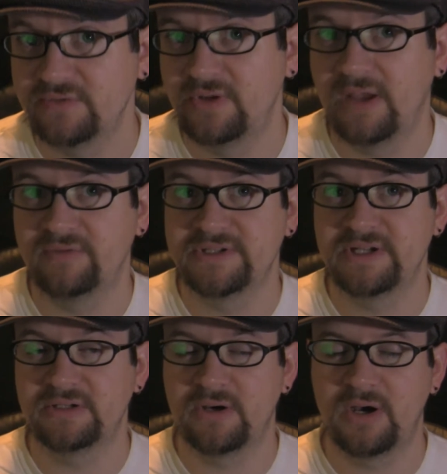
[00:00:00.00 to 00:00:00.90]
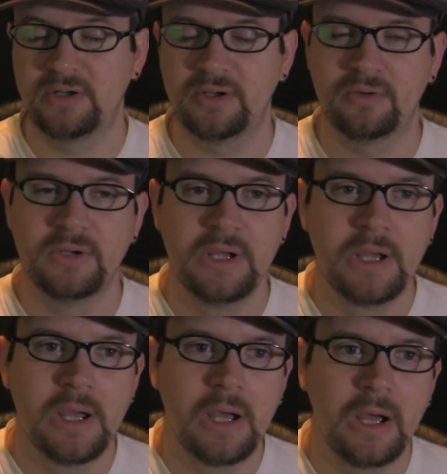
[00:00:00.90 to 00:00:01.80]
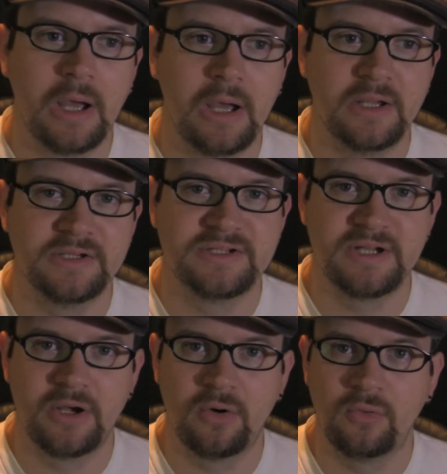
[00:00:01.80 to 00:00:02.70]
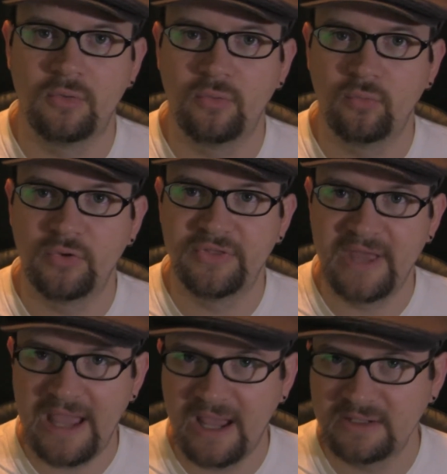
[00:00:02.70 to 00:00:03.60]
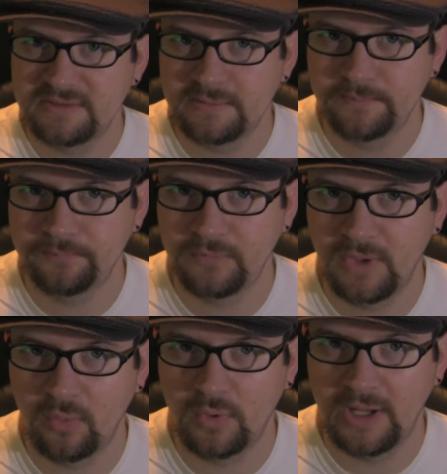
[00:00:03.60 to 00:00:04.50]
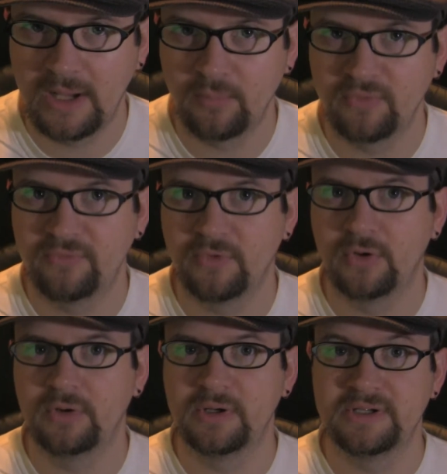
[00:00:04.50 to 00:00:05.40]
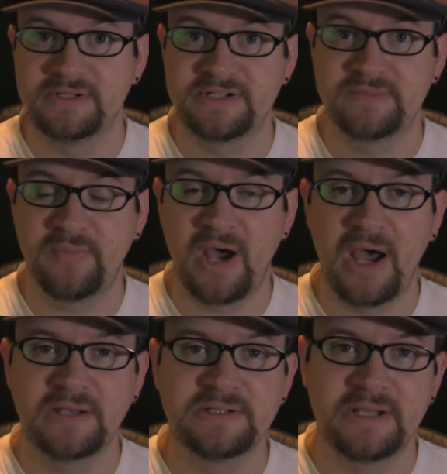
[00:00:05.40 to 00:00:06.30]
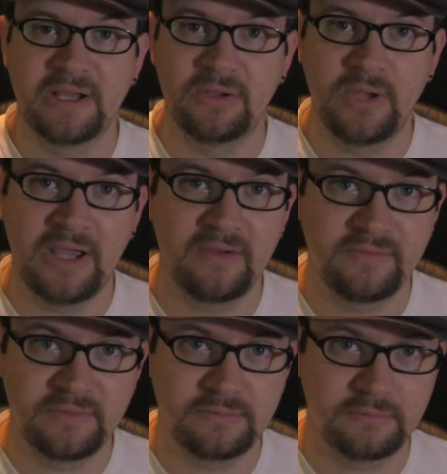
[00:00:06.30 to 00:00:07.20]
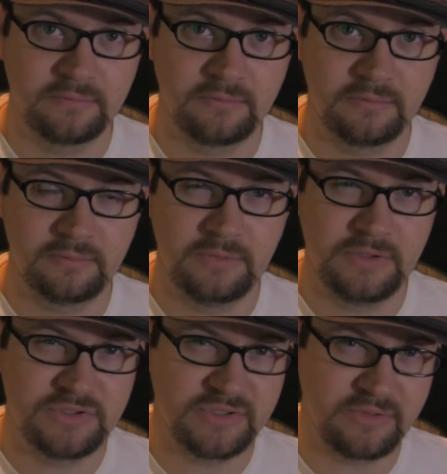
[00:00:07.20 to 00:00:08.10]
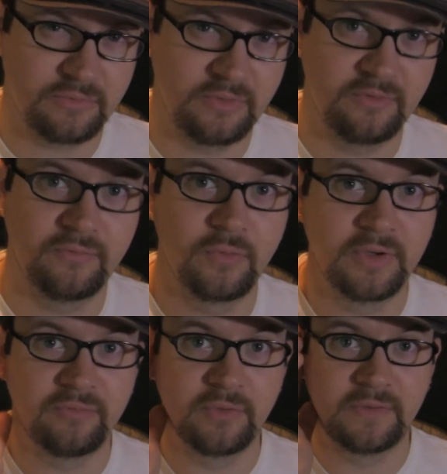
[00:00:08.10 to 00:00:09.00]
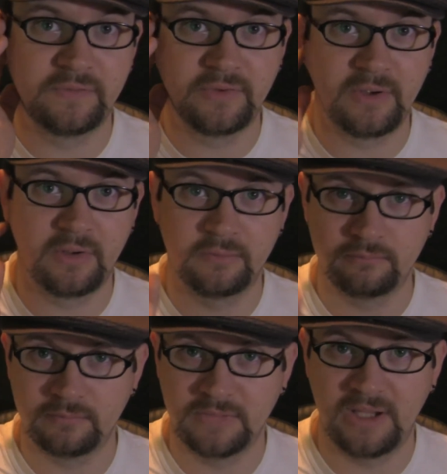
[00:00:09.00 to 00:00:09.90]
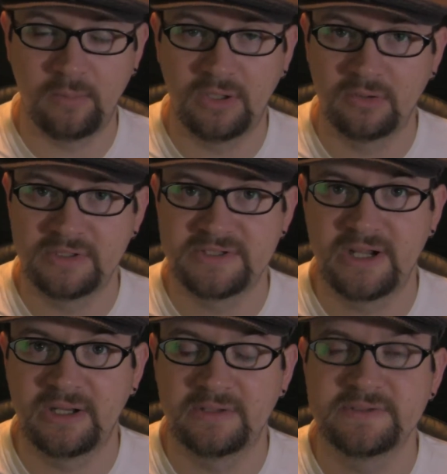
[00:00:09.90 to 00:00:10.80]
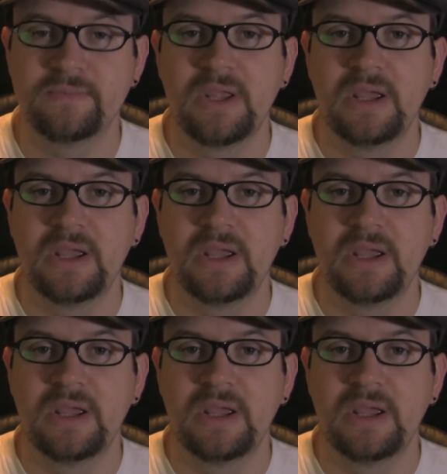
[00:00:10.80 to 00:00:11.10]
if you have it set to auto. So with that, what I prefer is spot. Now you have usually 3 or 4 different light metering settings,